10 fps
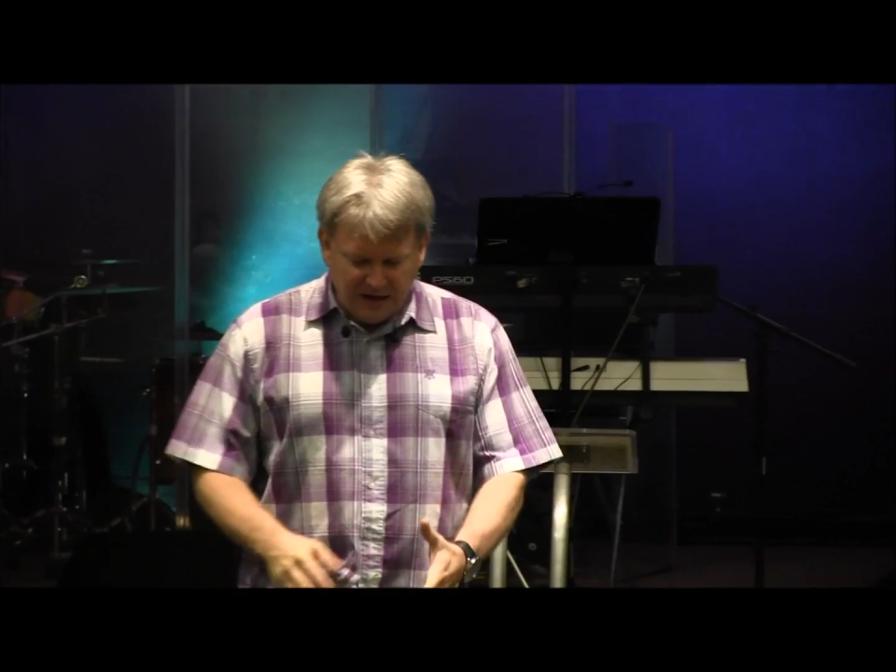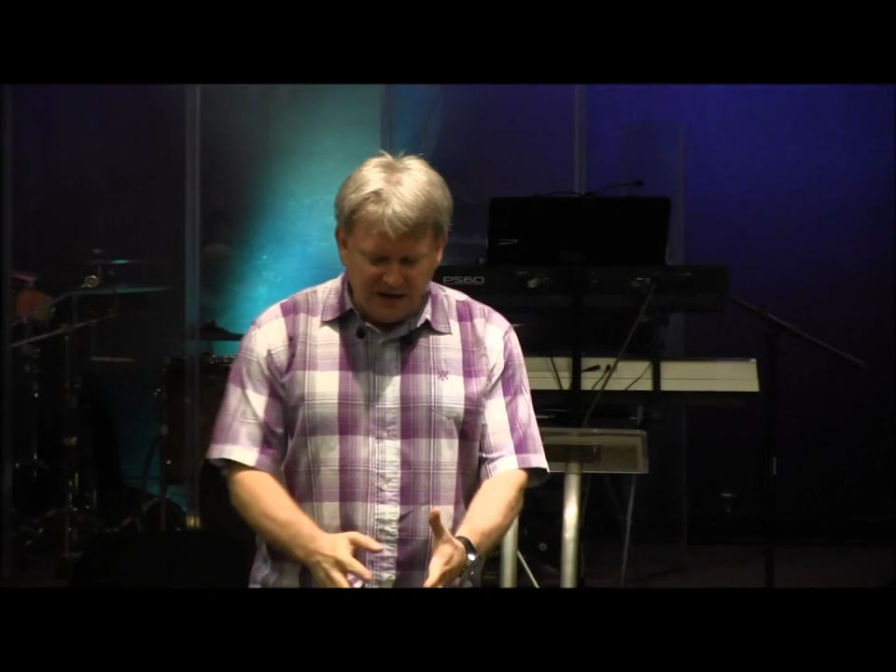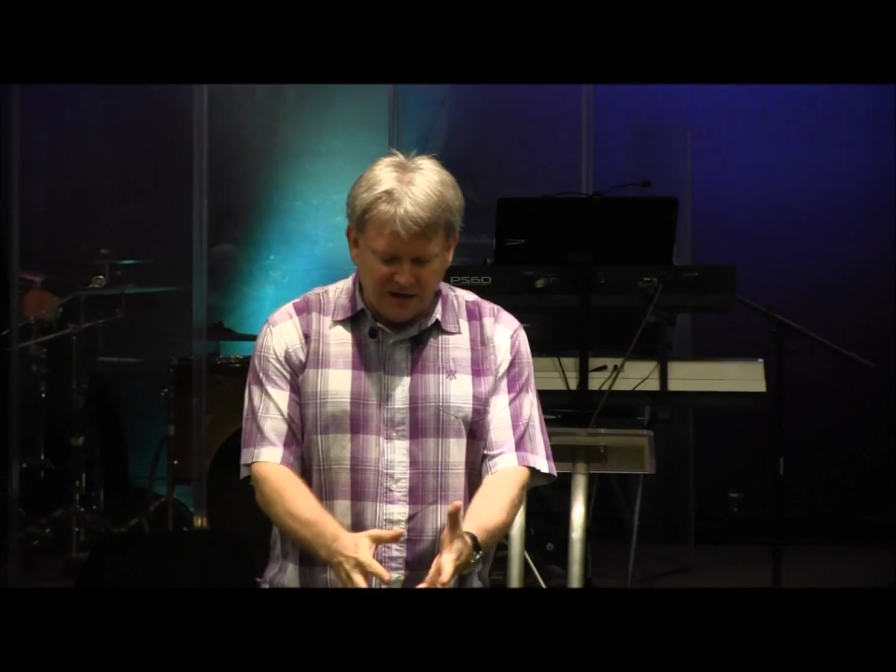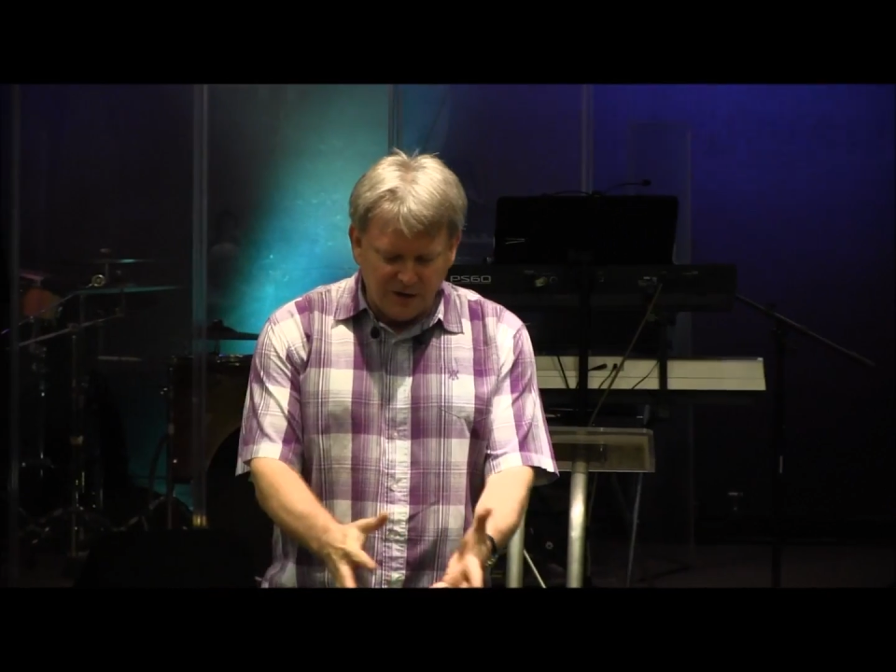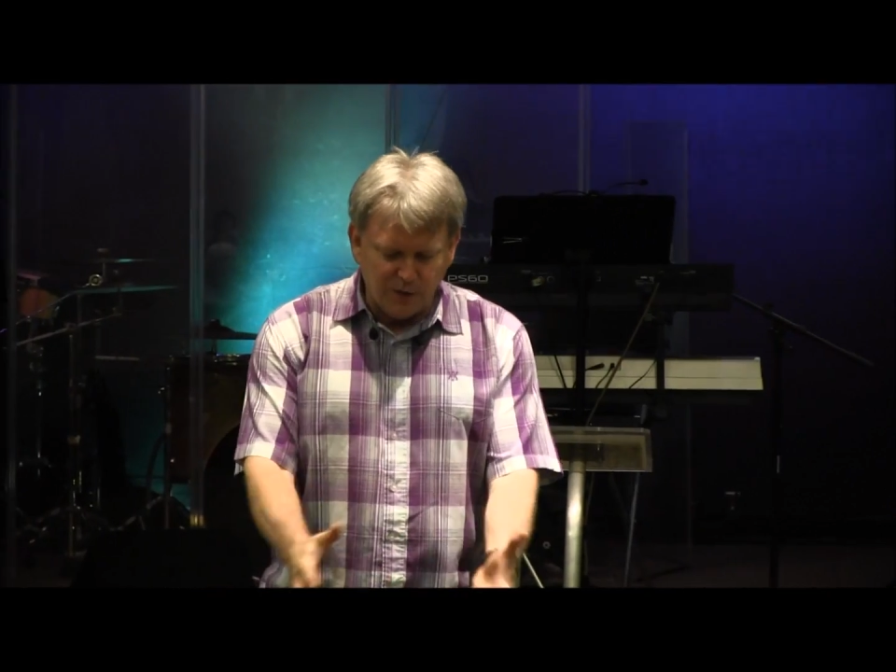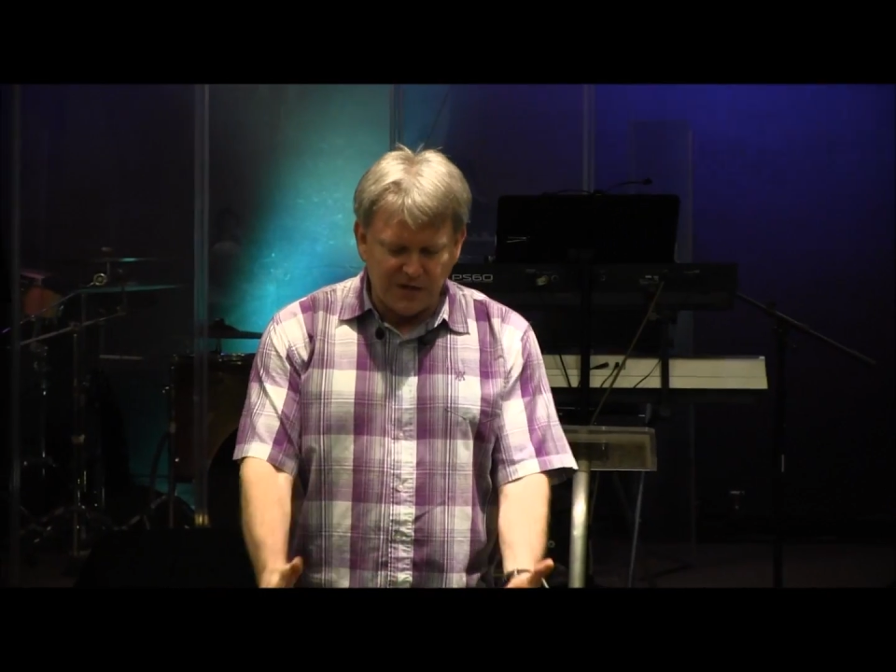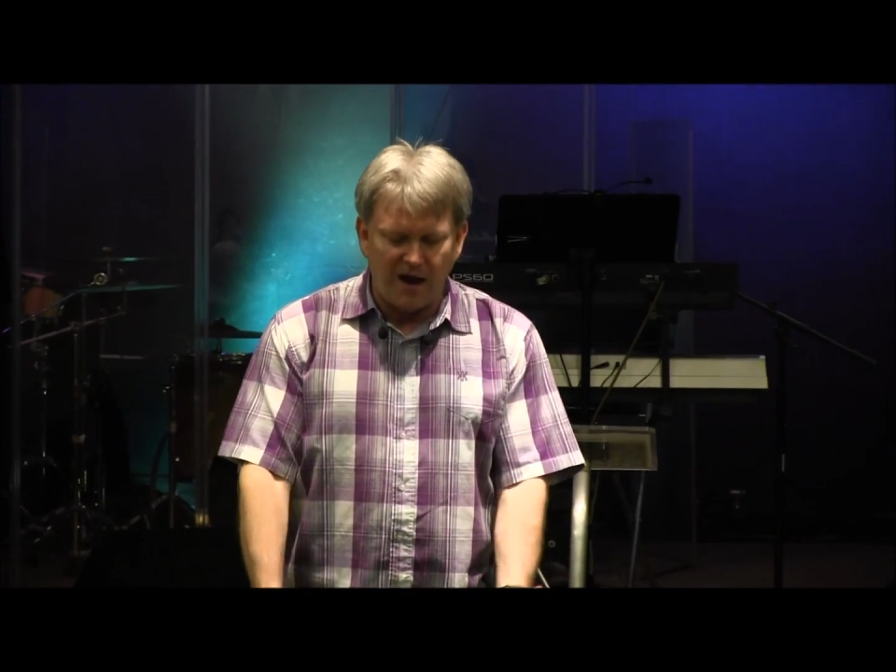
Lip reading: Gideon, who's